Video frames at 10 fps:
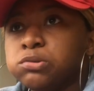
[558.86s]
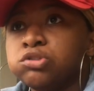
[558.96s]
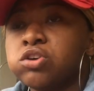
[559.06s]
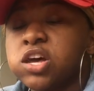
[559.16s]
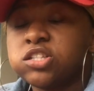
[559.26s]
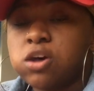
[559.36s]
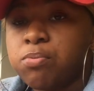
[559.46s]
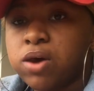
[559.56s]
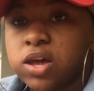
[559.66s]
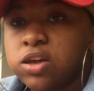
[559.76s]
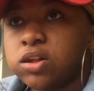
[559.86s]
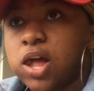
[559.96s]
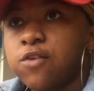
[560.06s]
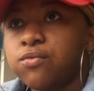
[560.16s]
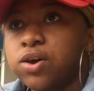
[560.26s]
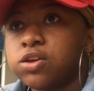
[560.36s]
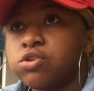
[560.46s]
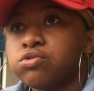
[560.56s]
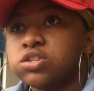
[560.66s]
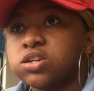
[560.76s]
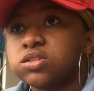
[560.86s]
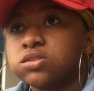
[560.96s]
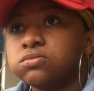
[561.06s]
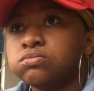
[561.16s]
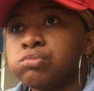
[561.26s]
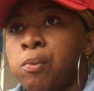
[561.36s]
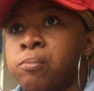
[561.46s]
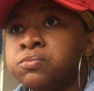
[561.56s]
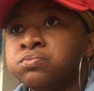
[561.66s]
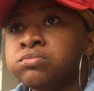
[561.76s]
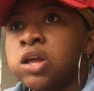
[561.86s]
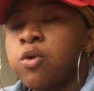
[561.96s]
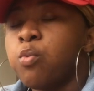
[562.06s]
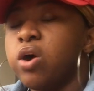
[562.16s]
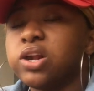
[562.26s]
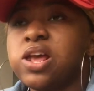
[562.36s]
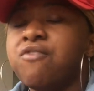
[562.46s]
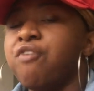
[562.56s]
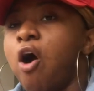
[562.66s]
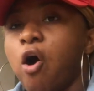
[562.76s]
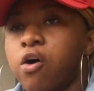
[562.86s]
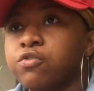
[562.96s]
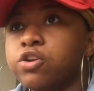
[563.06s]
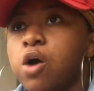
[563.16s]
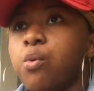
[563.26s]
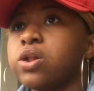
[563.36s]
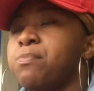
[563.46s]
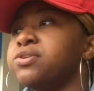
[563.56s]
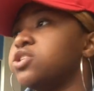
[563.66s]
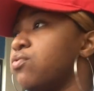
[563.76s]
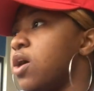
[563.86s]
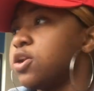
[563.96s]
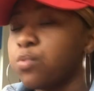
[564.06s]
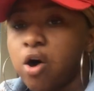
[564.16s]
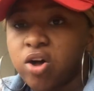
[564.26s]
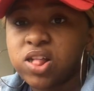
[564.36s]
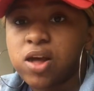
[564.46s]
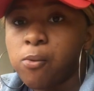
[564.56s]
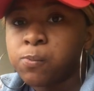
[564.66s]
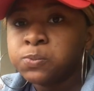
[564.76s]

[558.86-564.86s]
you get to a point in your life where you just want to evolve. You don't want to be surrounded with all that